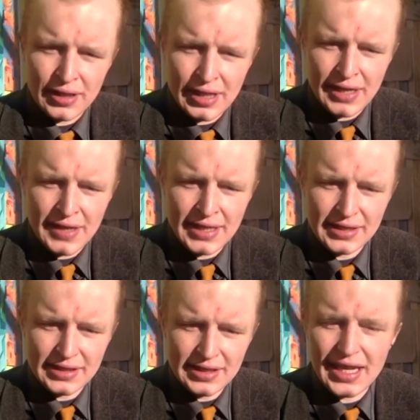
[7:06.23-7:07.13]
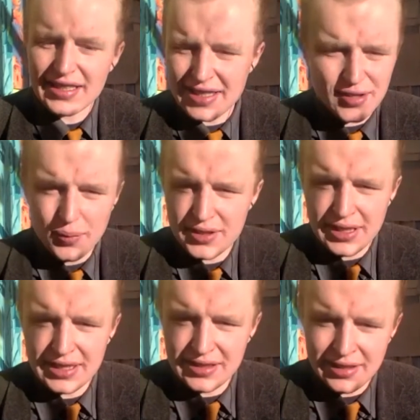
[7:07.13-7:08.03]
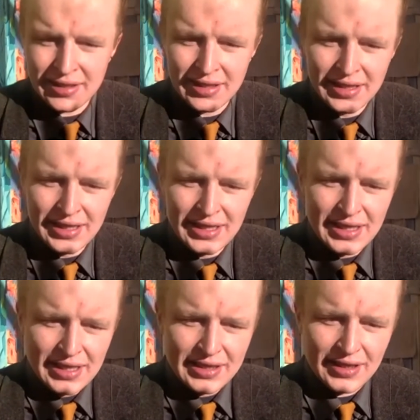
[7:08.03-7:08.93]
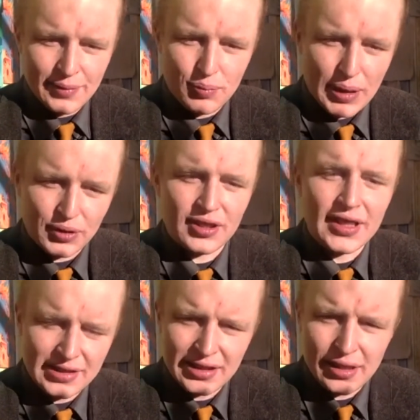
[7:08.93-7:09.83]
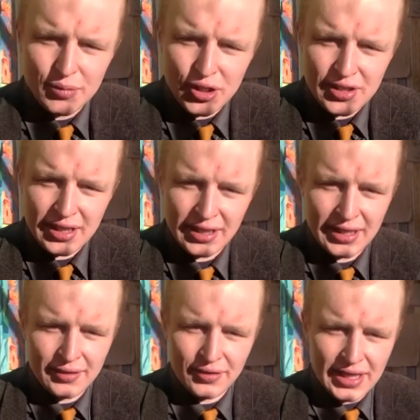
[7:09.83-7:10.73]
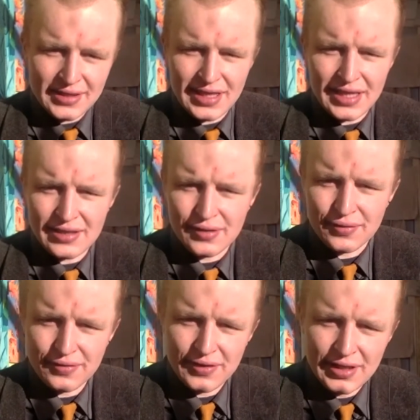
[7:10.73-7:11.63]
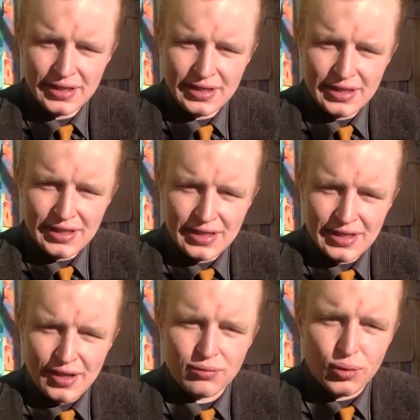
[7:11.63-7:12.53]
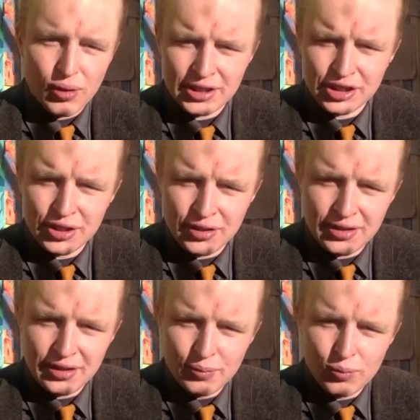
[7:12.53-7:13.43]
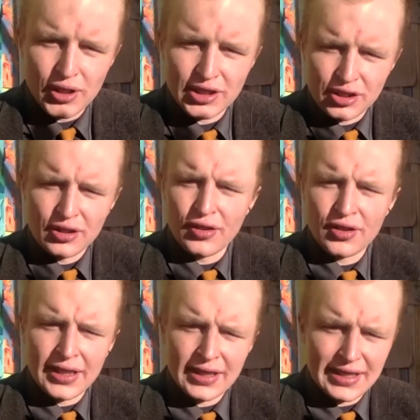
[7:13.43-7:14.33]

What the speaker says: And then it's always nice to be able to listen to the music and kind of get a sense of what it should look like.